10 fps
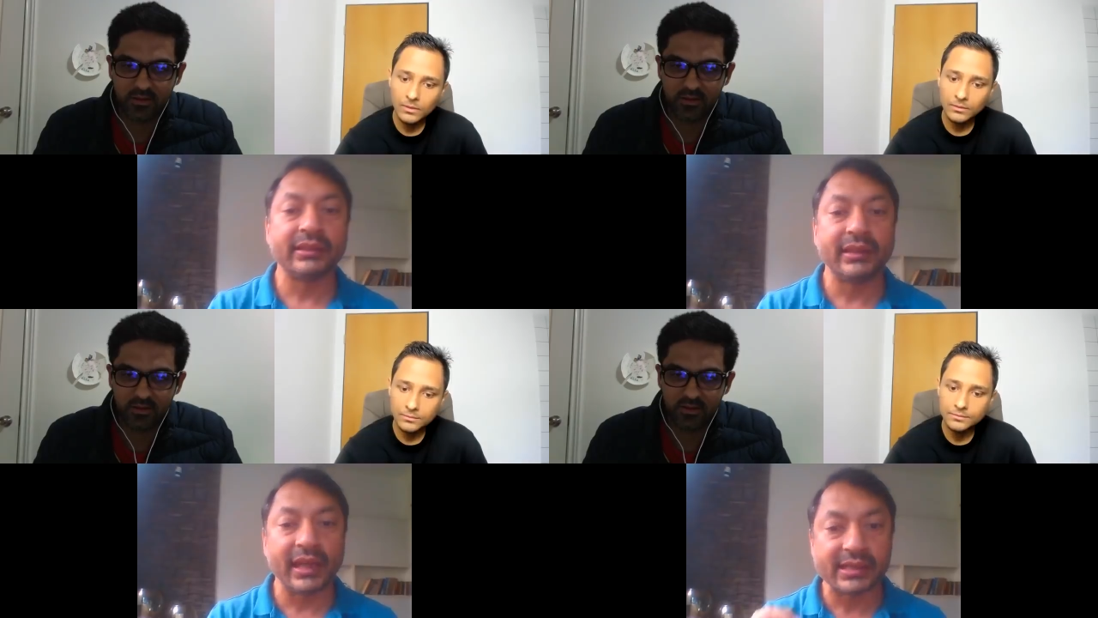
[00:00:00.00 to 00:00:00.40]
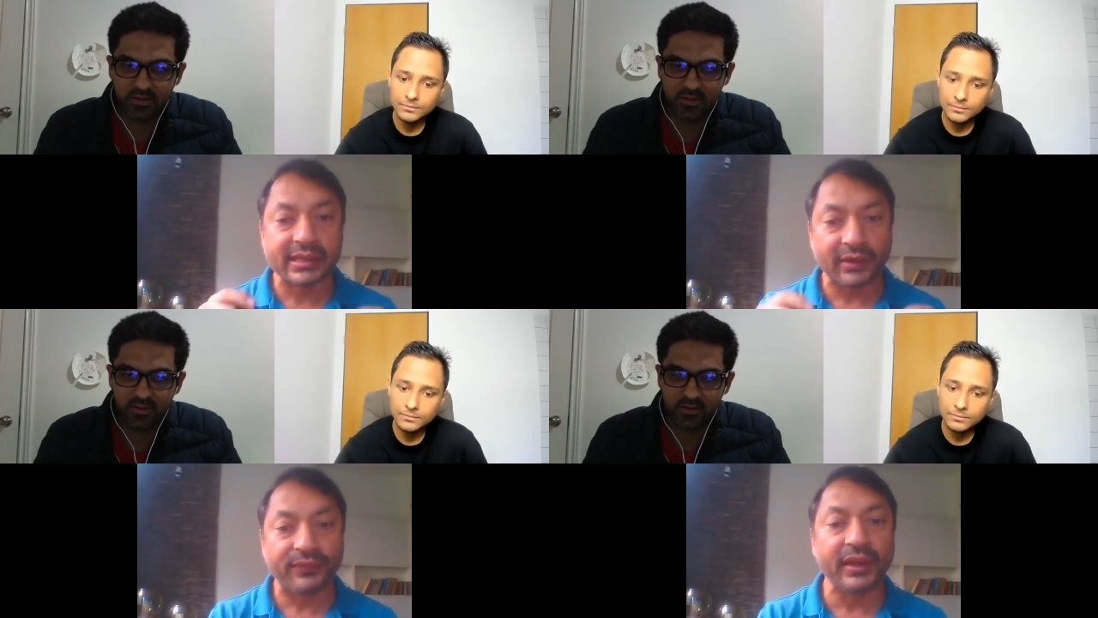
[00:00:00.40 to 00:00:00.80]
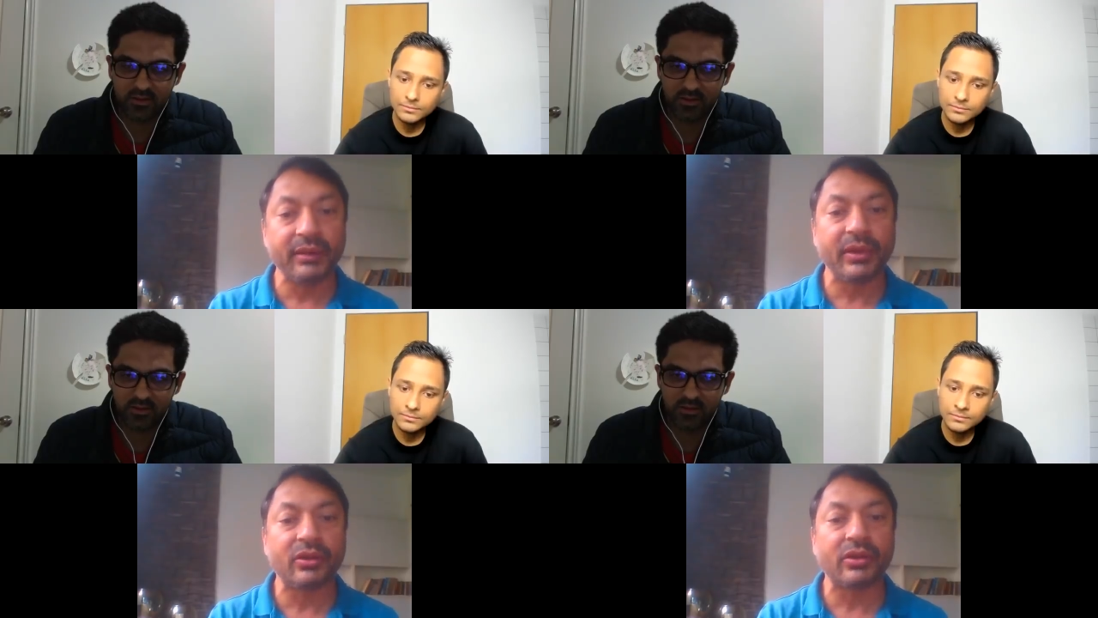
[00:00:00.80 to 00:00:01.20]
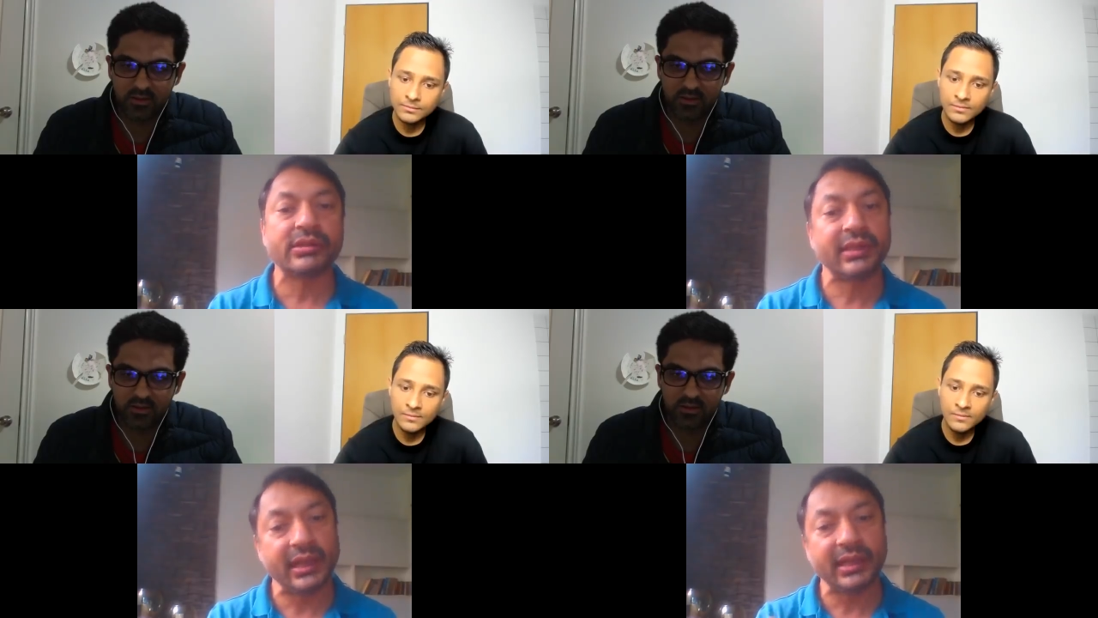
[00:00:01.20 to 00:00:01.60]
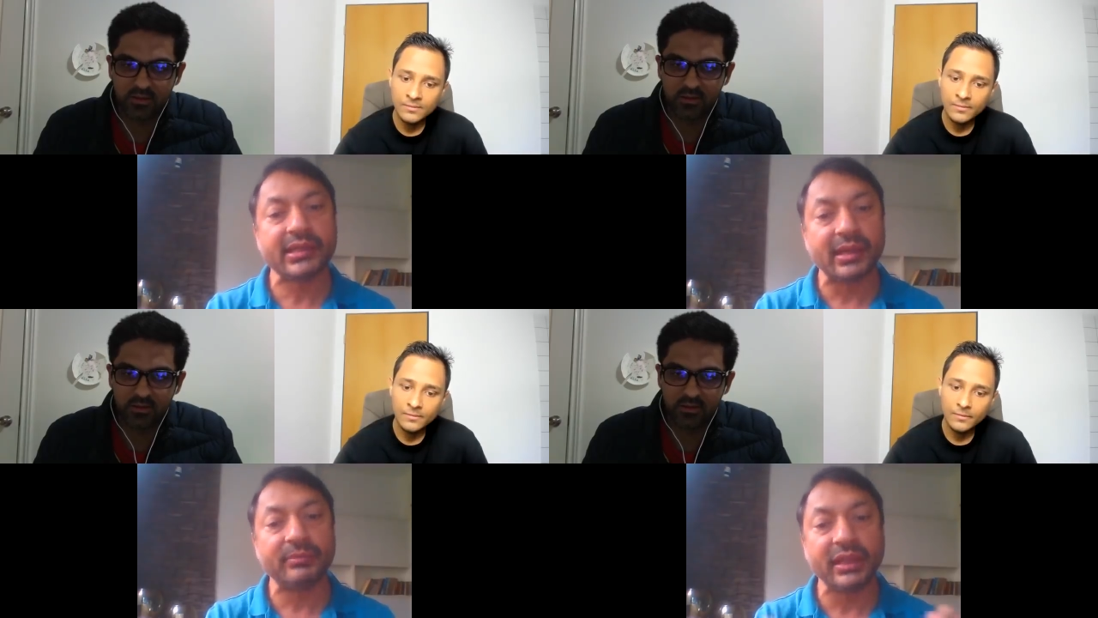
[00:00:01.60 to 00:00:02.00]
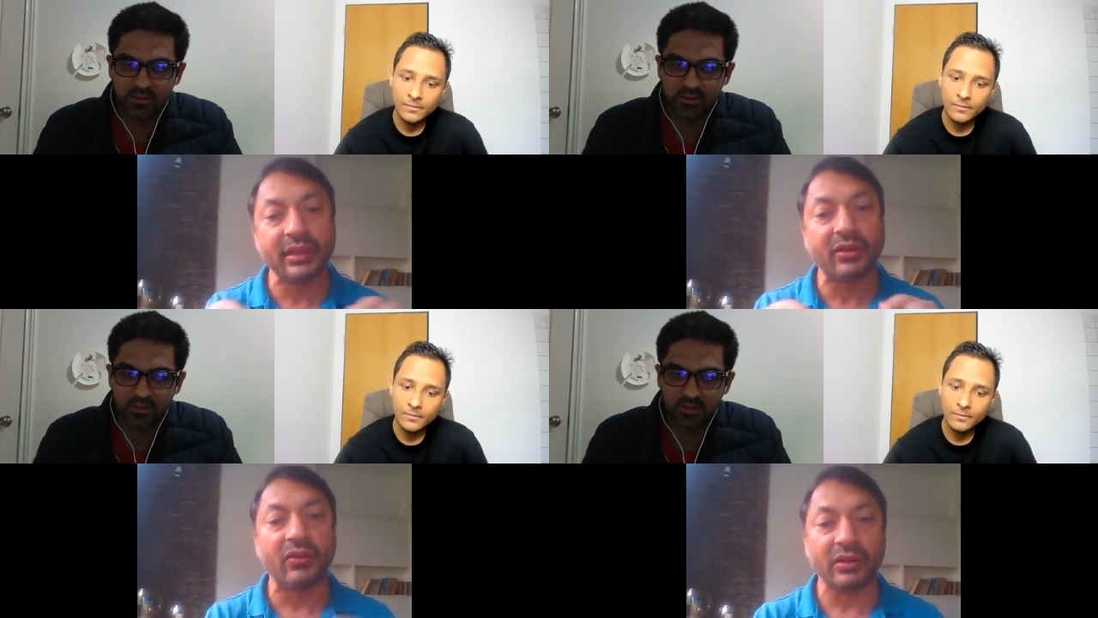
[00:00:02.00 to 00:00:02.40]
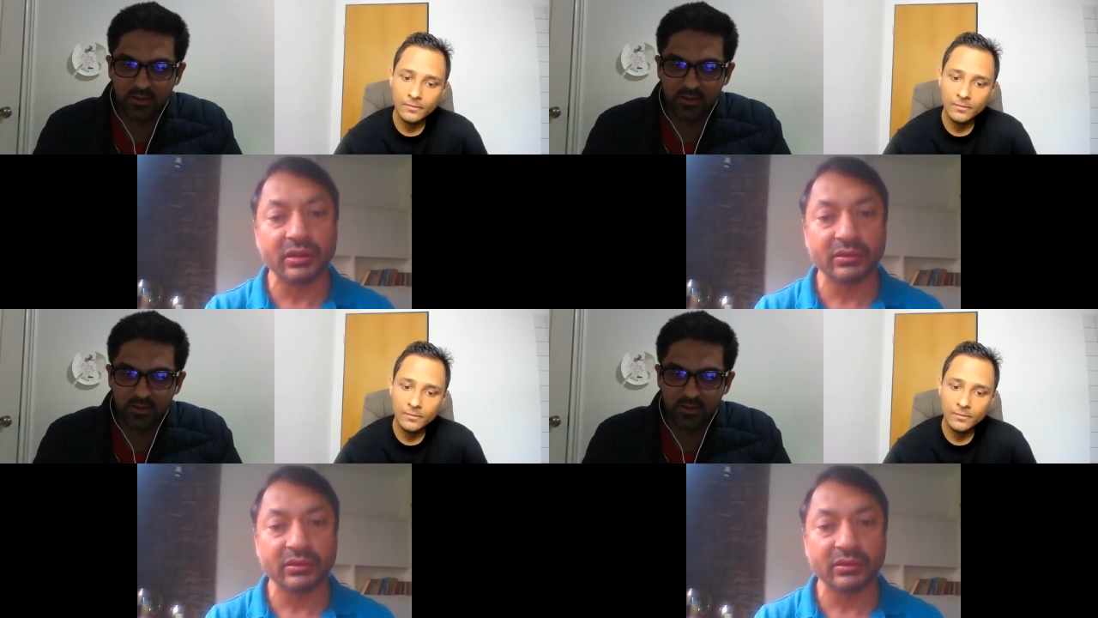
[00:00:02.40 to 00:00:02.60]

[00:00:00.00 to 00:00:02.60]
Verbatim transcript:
Speaker 1: they are suffering because they did something wrong.